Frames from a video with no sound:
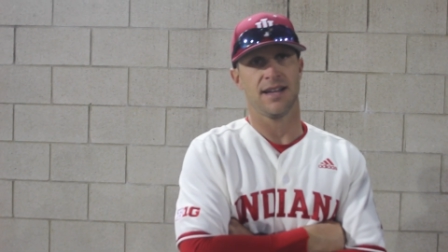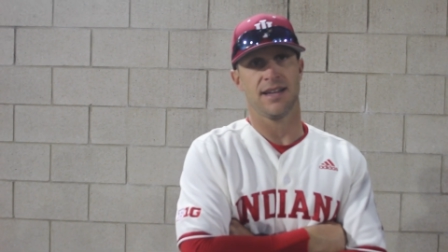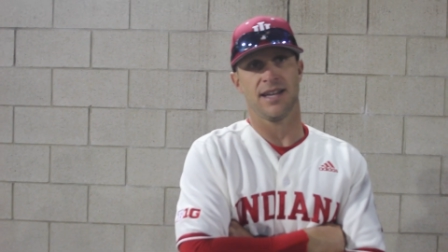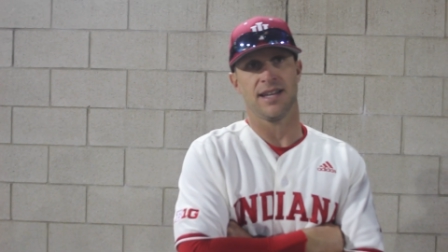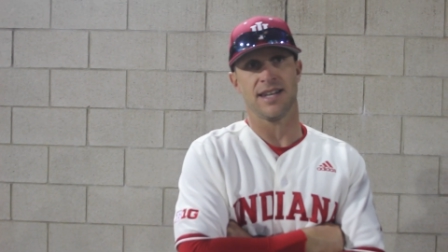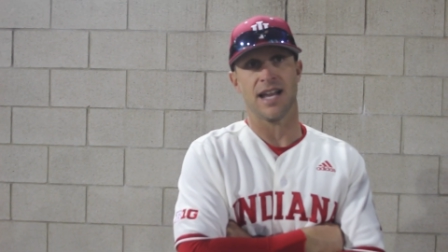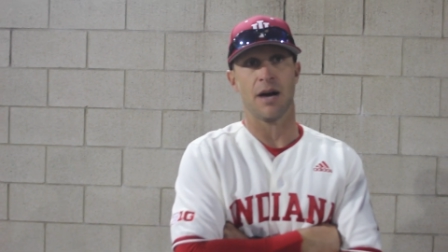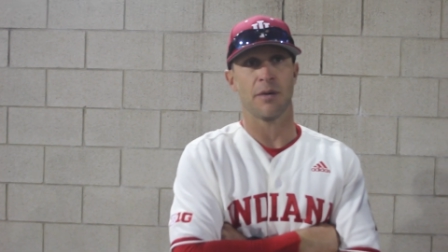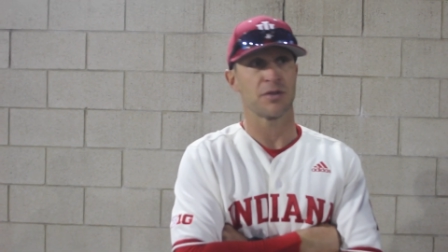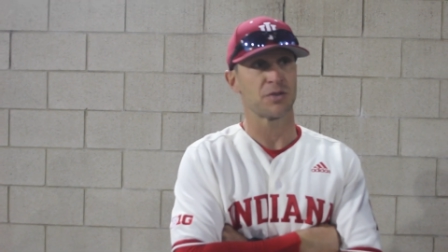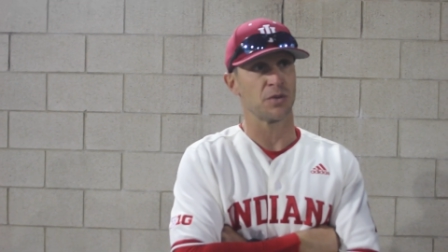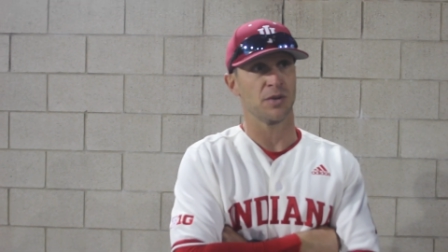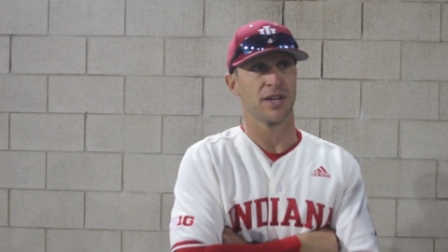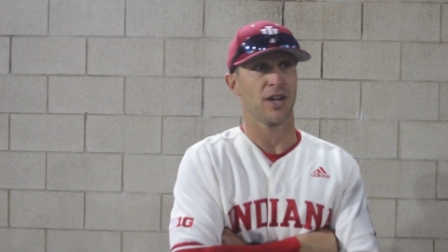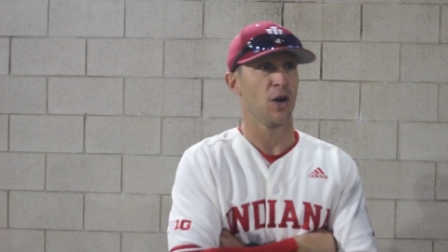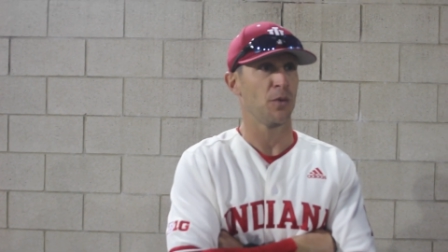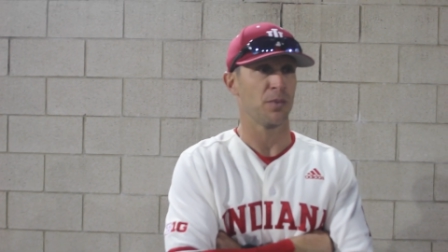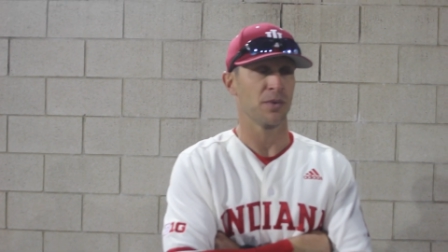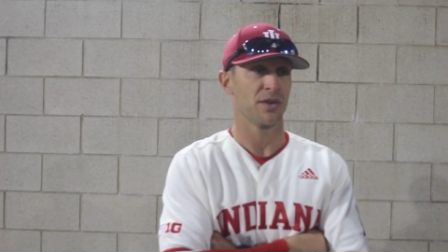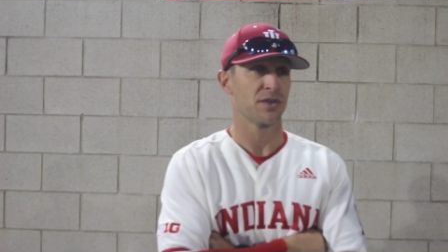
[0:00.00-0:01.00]
And now he's really
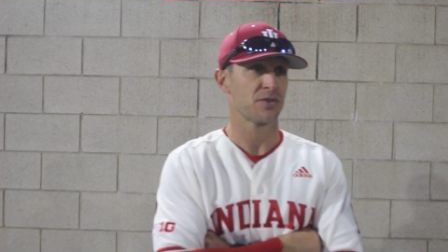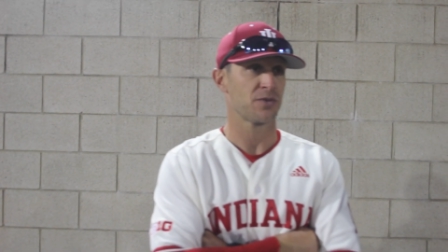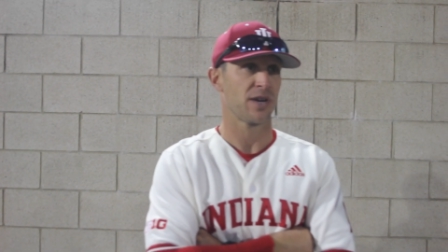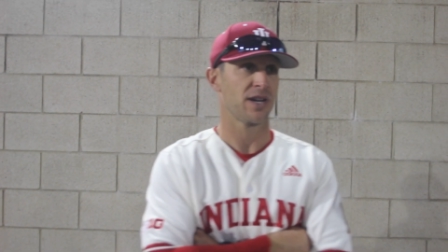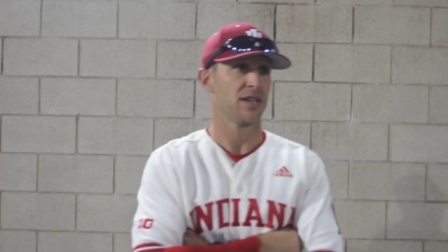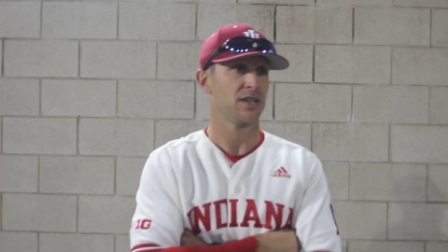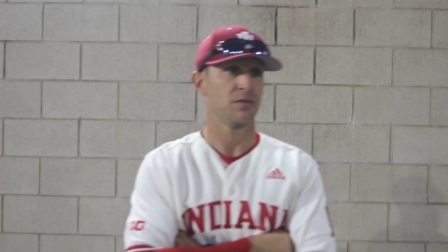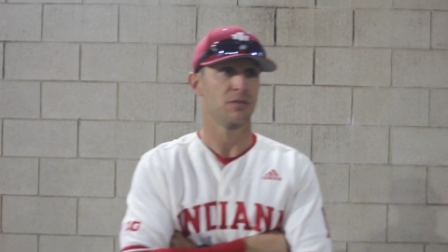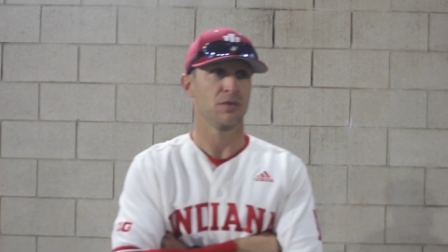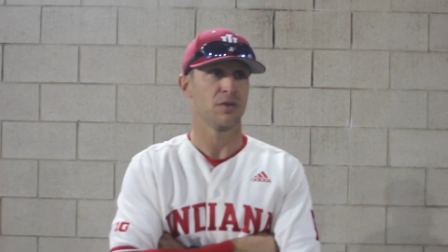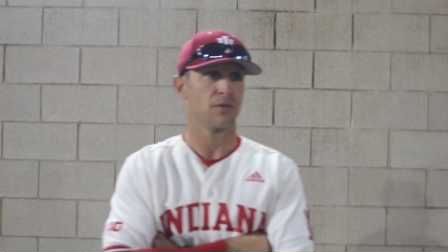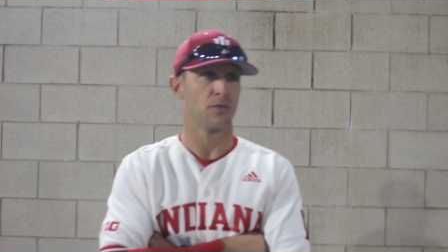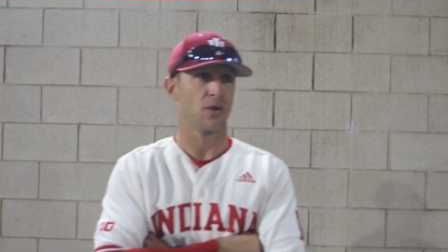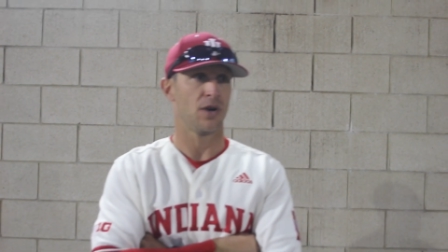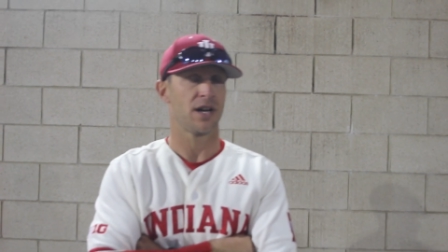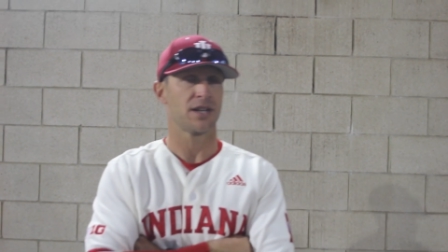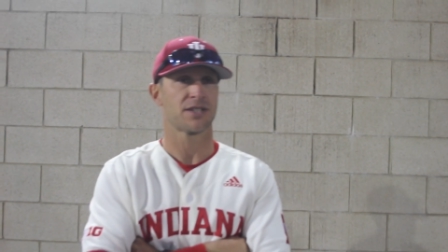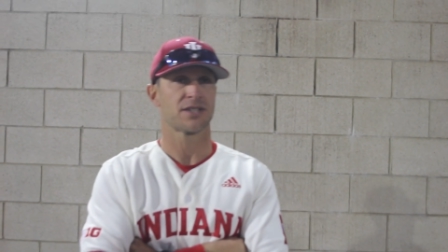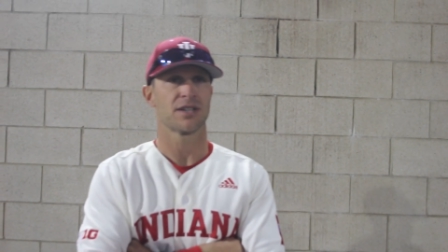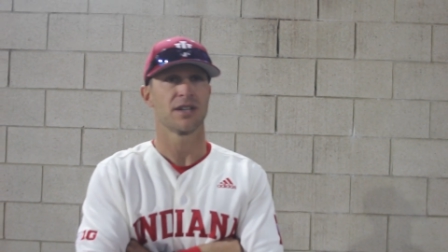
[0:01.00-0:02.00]
helping us, right? You've
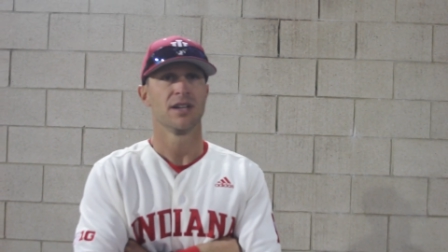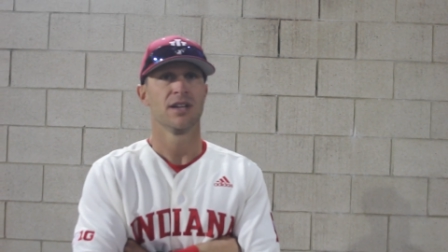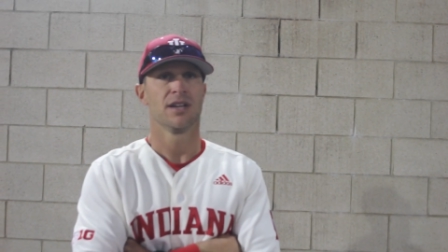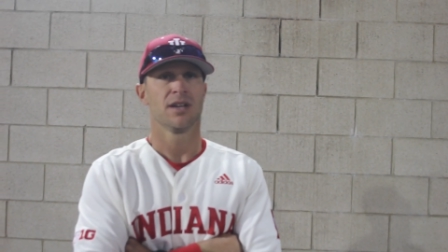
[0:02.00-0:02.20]
watched